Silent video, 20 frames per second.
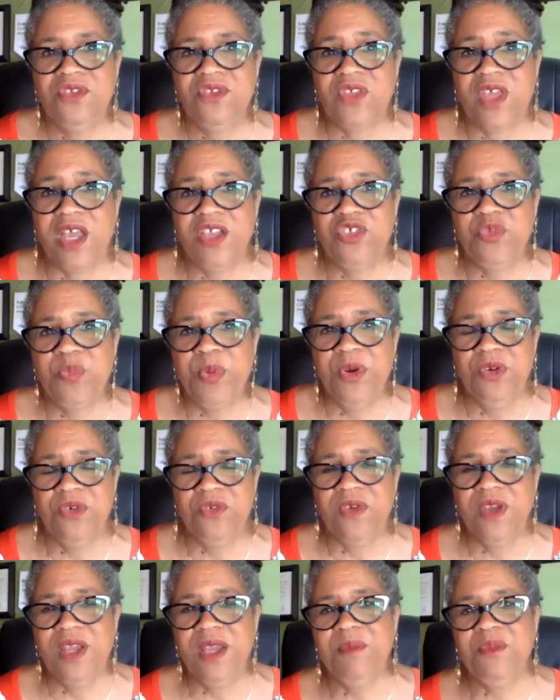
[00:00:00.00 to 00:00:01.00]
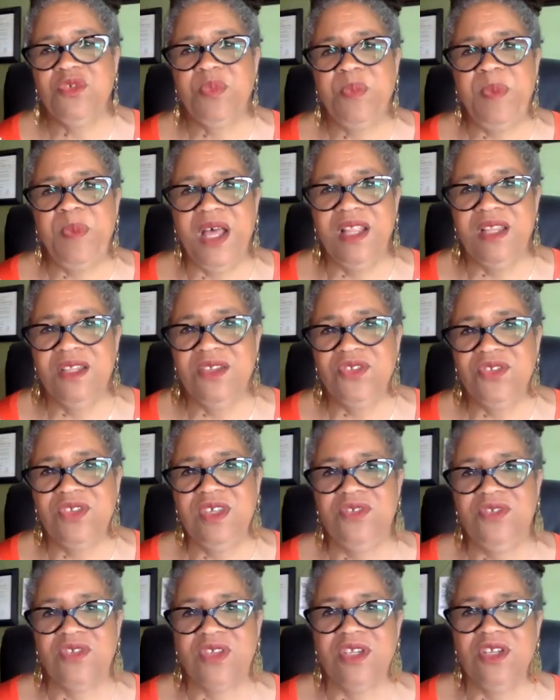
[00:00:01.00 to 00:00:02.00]
designs programs,
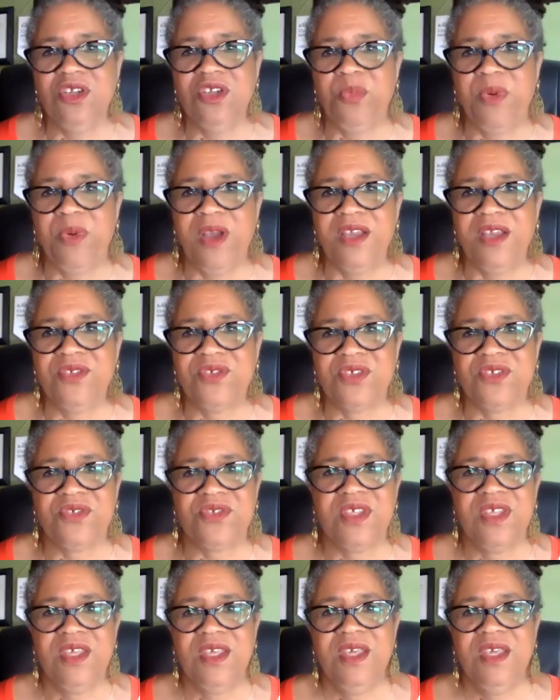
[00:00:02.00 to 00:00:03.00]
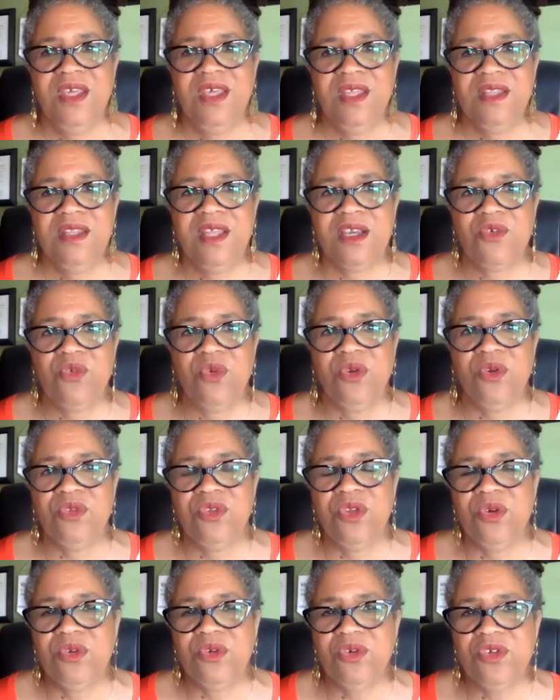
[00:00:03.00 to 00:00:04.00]
policies, and enterprises that grow
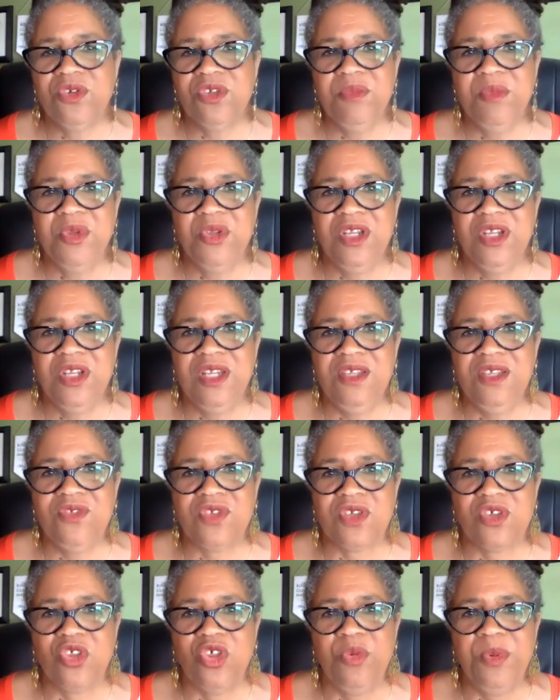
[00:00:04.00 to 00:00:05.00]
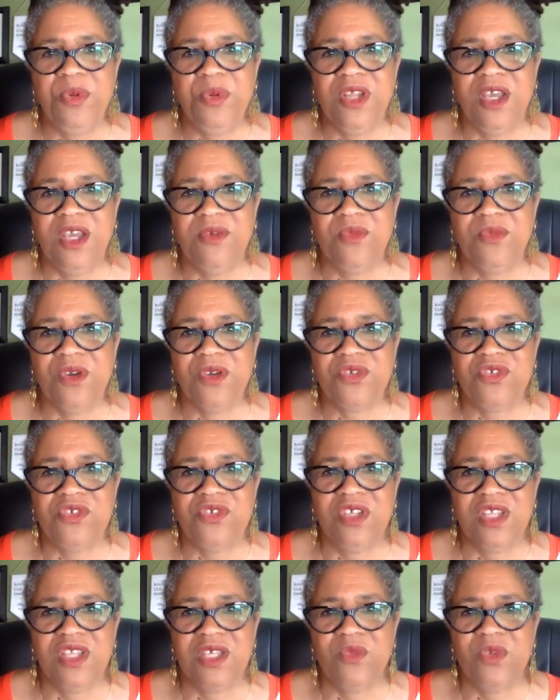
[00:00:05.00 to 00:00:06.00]
local communities and global networks
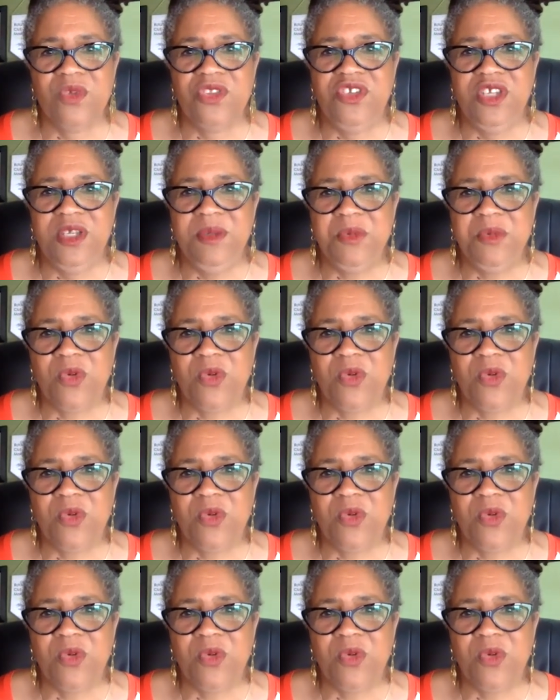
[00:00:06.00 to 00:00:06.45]
dealing with deep